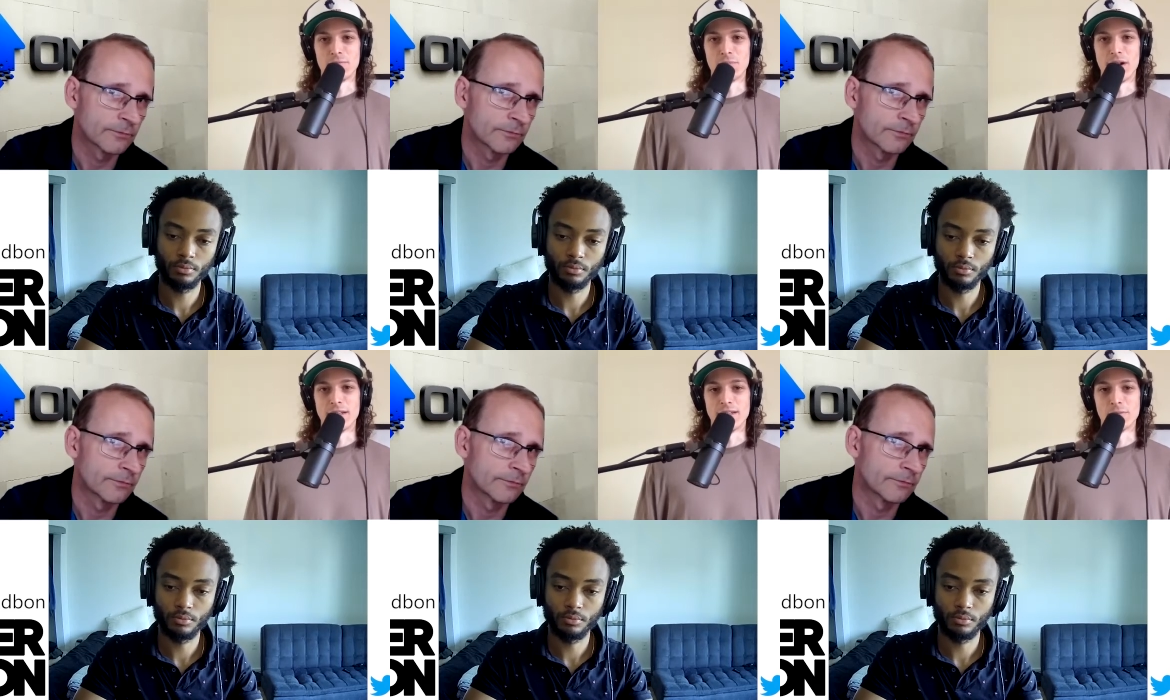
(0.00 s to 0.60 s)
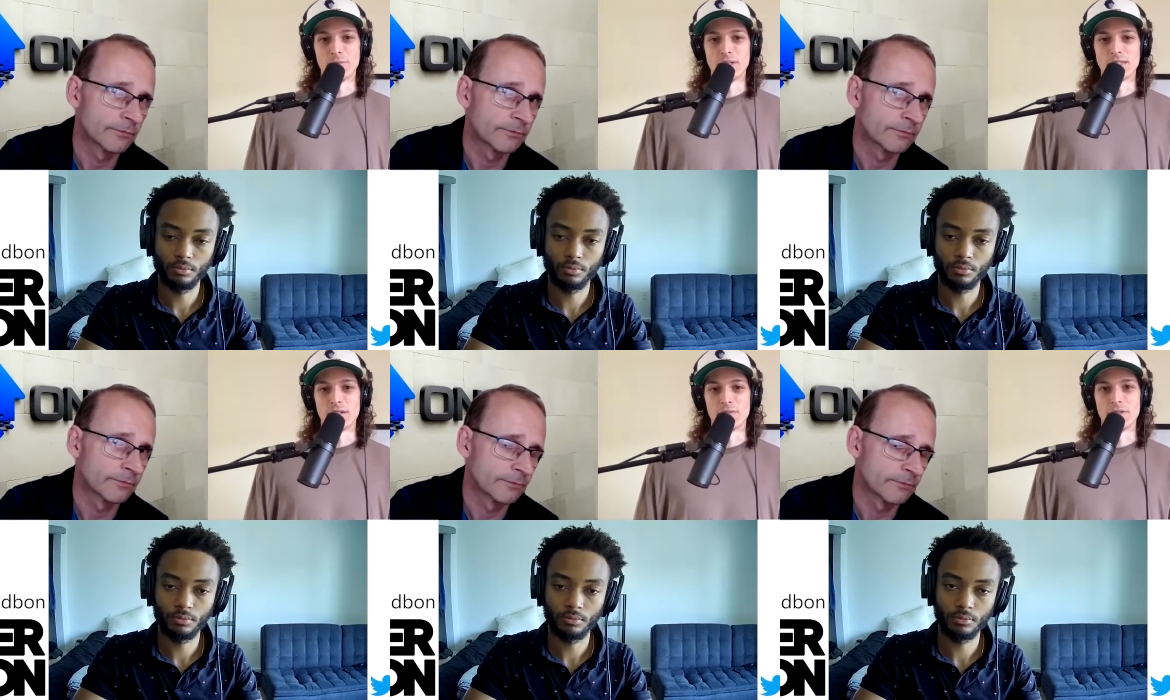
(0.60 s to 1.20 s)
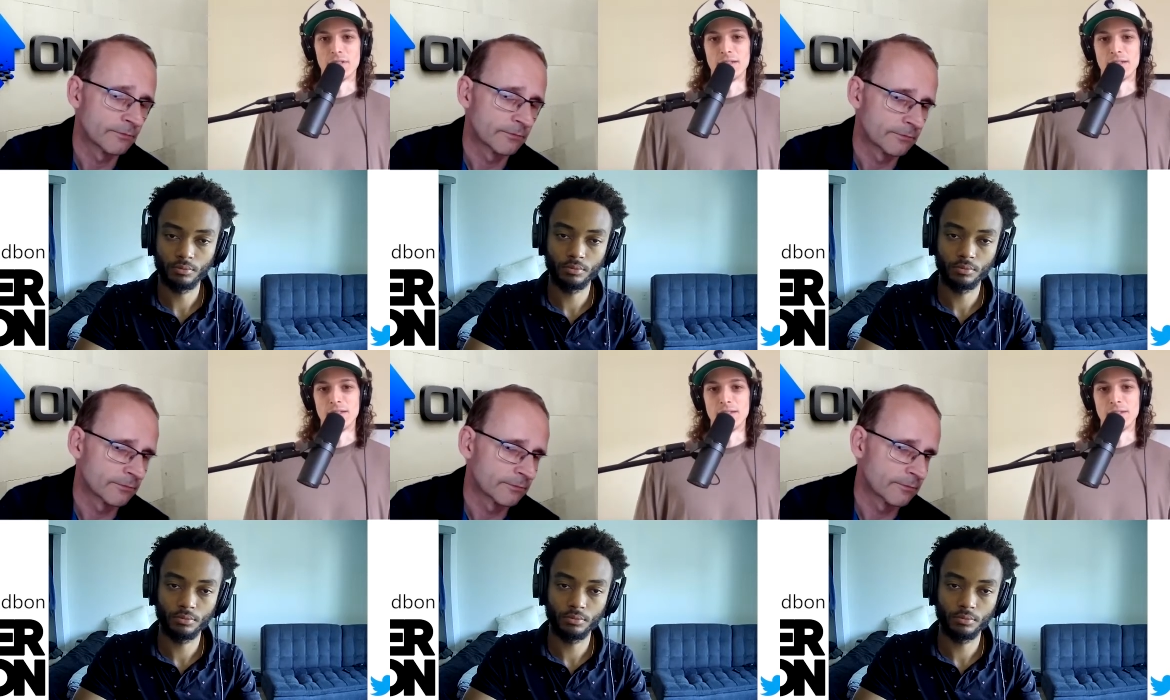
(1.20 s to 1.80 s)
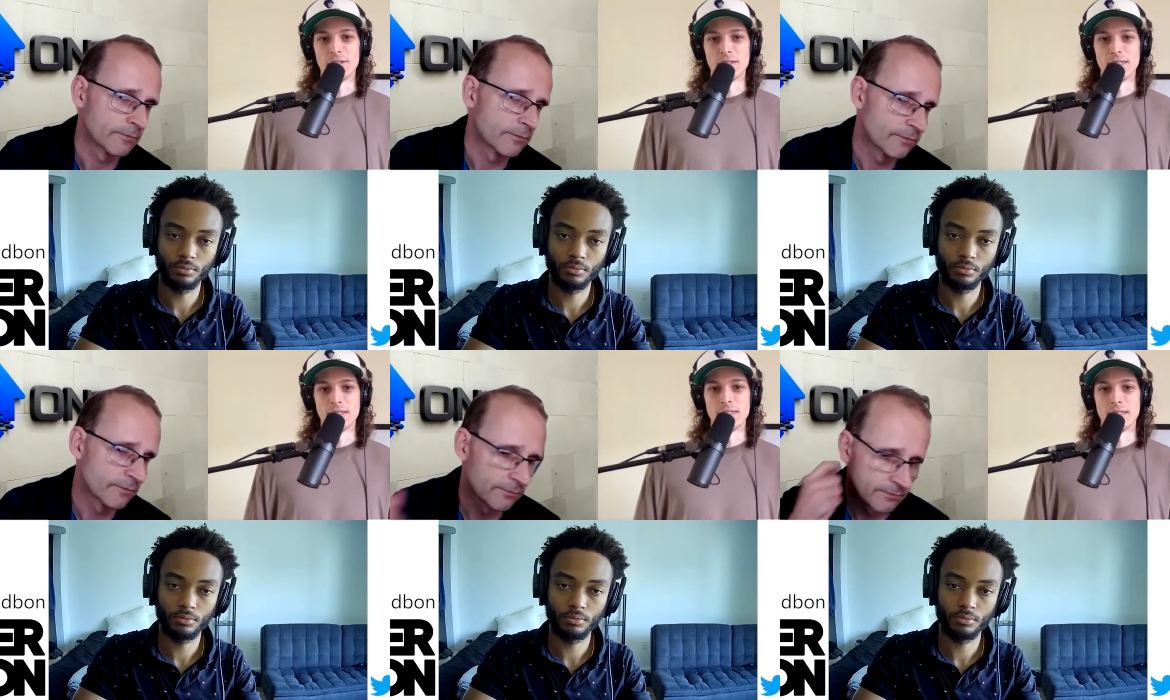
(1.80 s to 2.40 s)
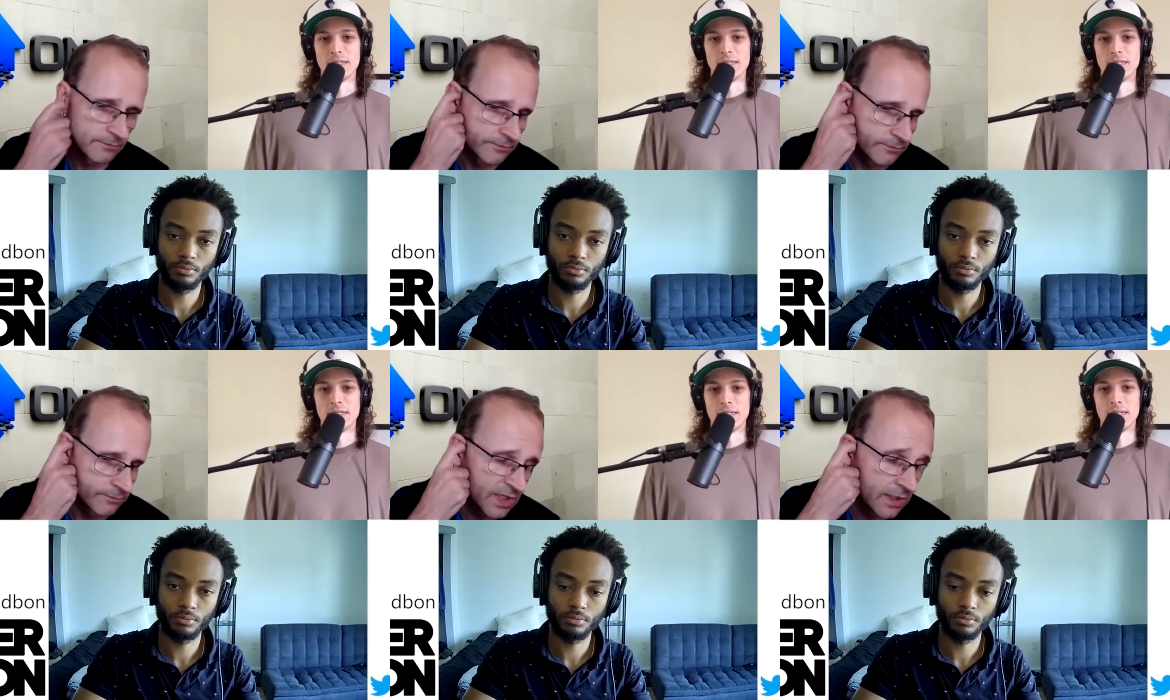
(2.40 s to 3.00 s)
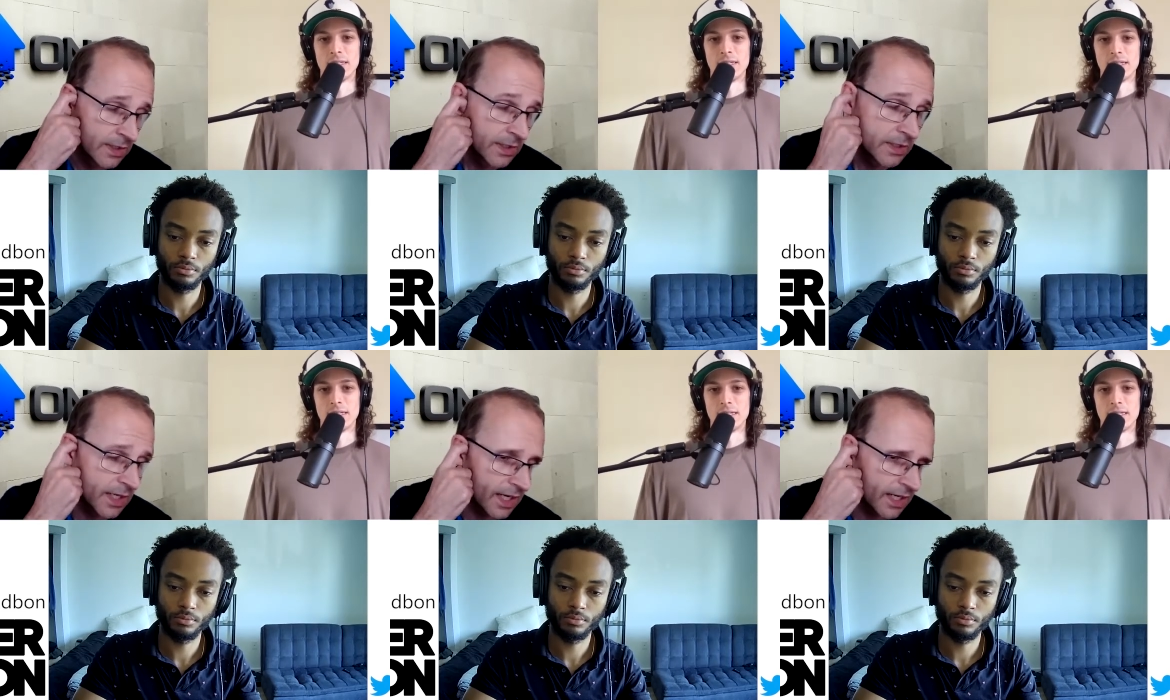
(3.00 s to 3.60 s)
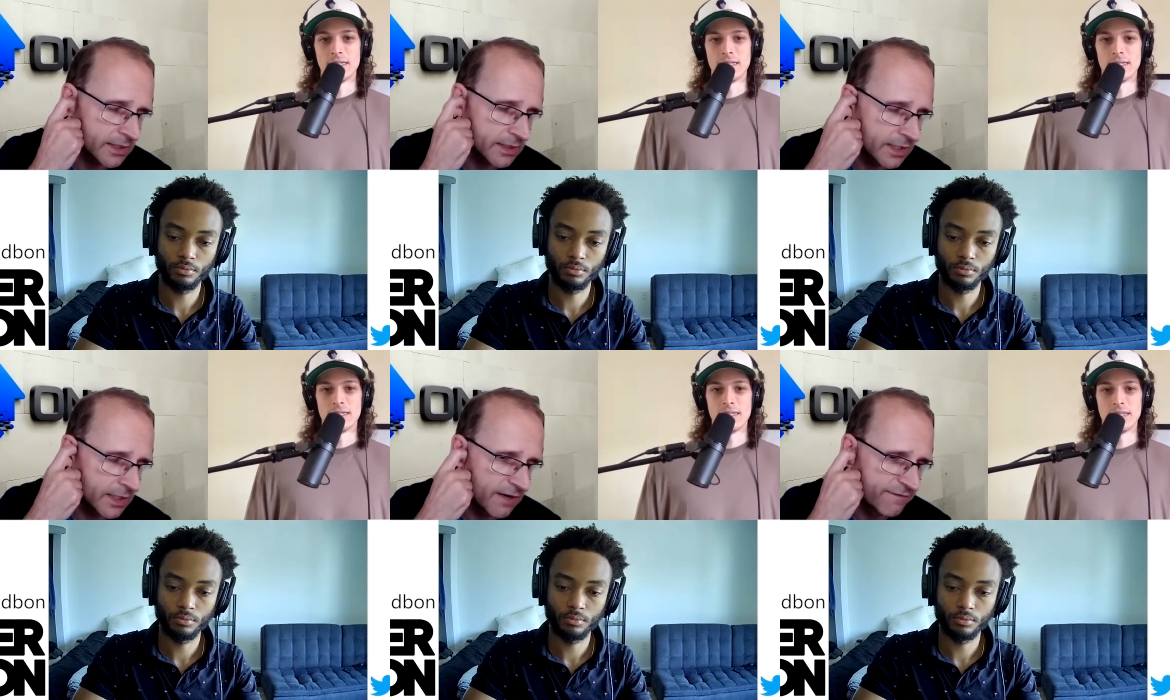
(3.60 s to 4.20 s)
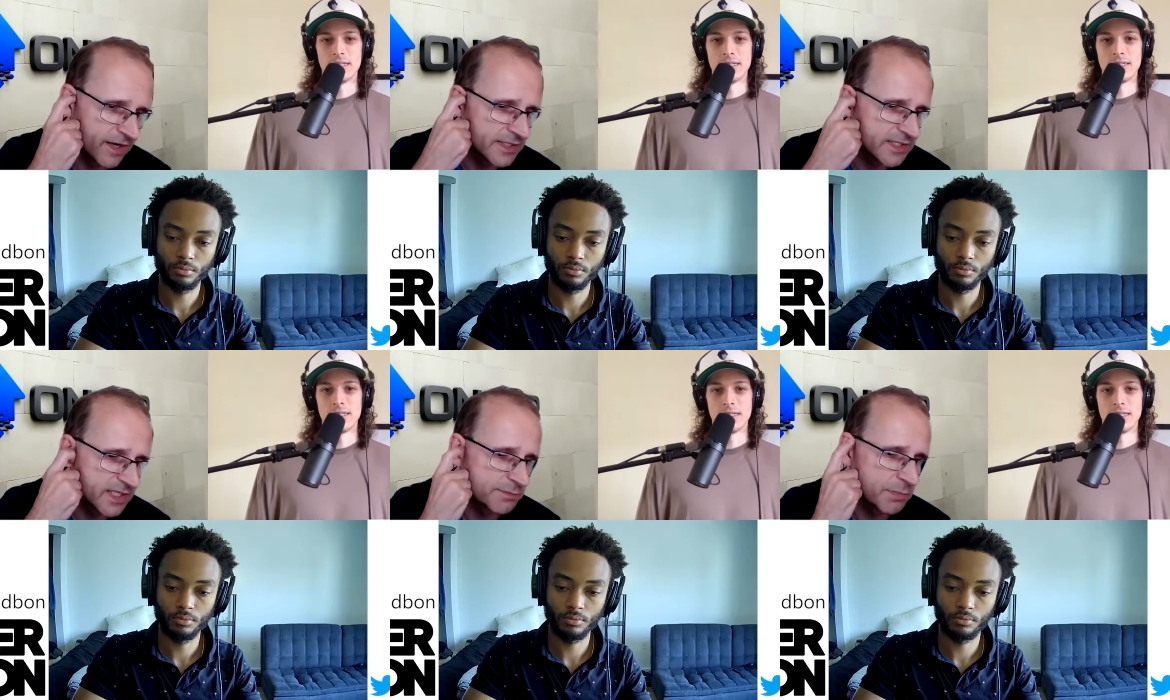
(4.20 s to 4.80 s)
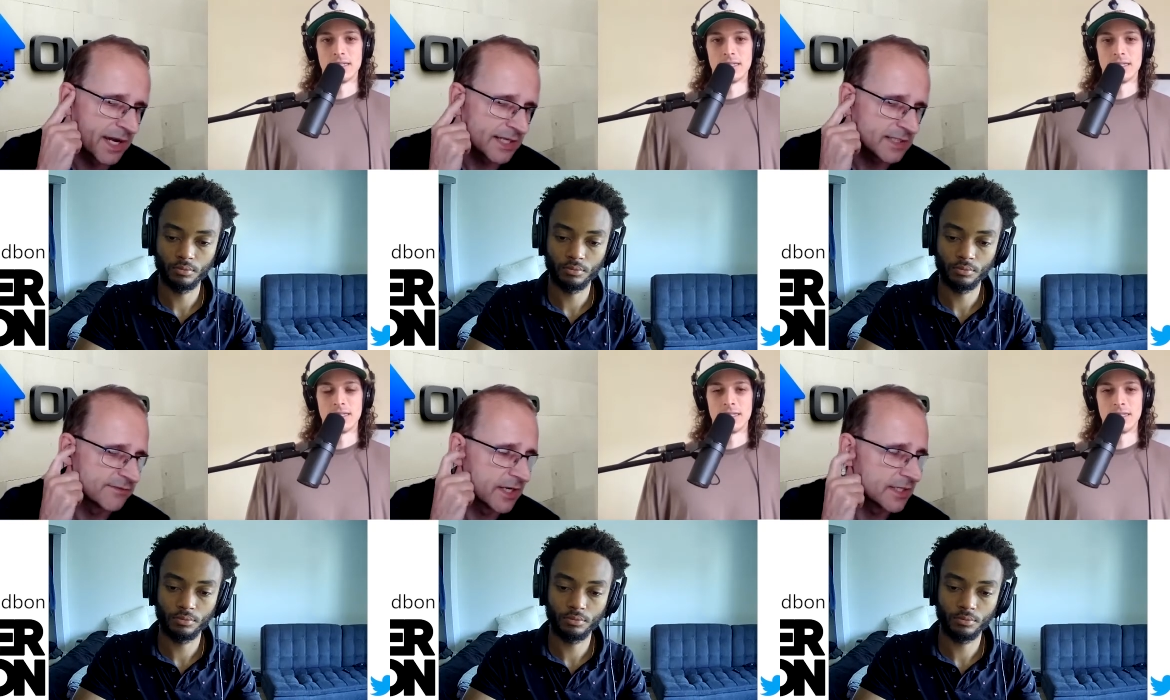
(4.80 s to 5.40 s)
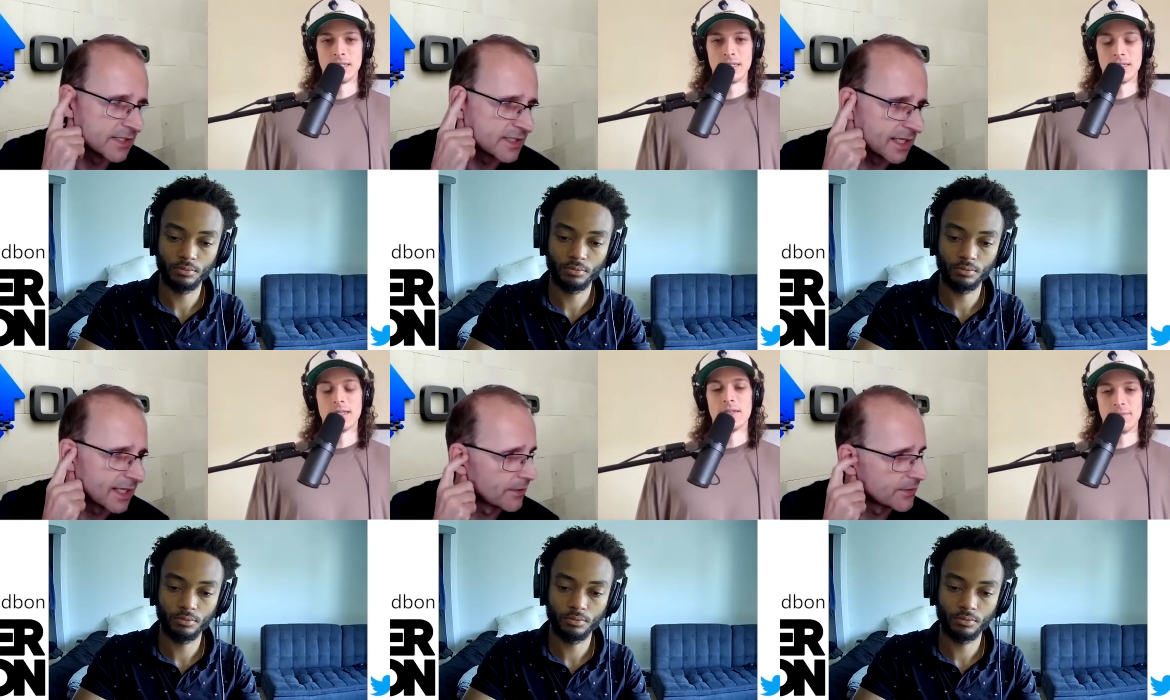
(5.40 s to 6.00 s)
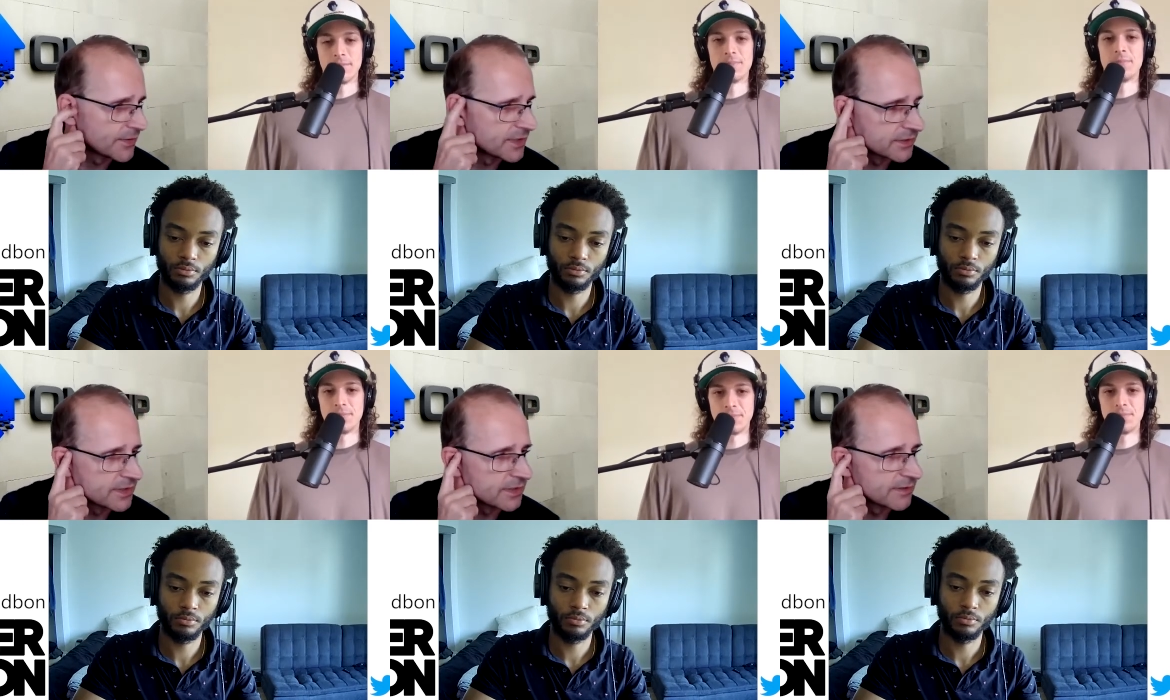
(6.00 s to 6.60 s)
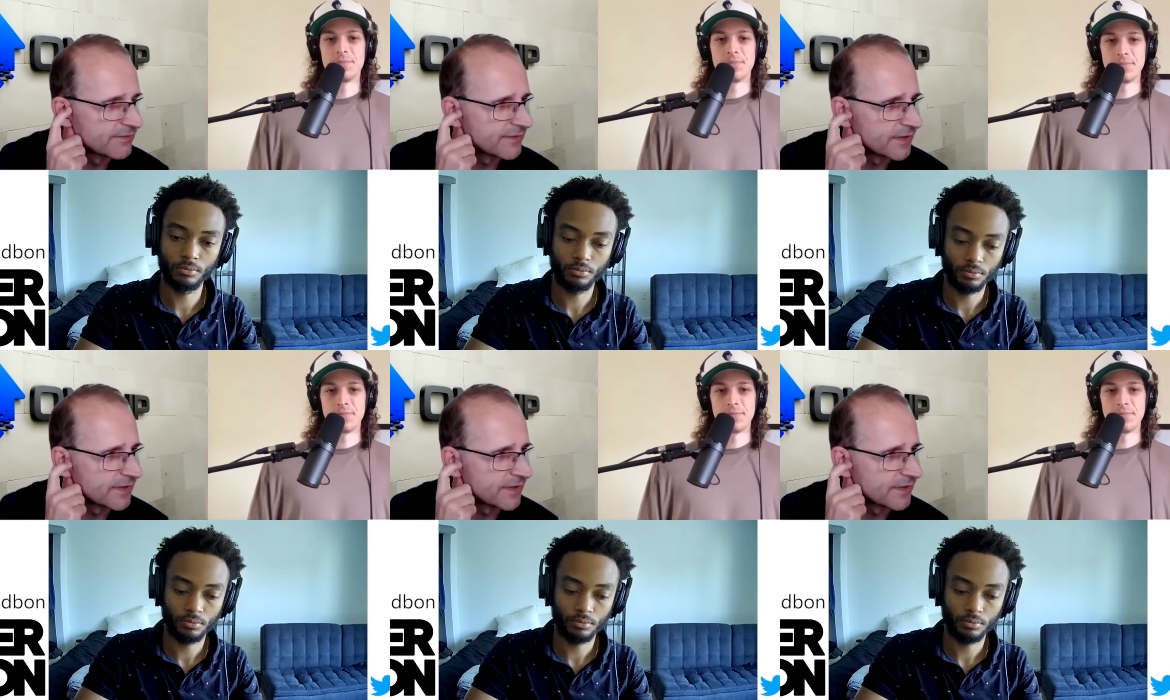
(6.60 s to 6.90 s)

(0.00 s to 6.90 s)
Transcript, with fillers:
Speaker 1: of branding oneself in, in a digital age.
Speaker 2: Yeah, and, and I fell into this by accident. I didn't set out to, to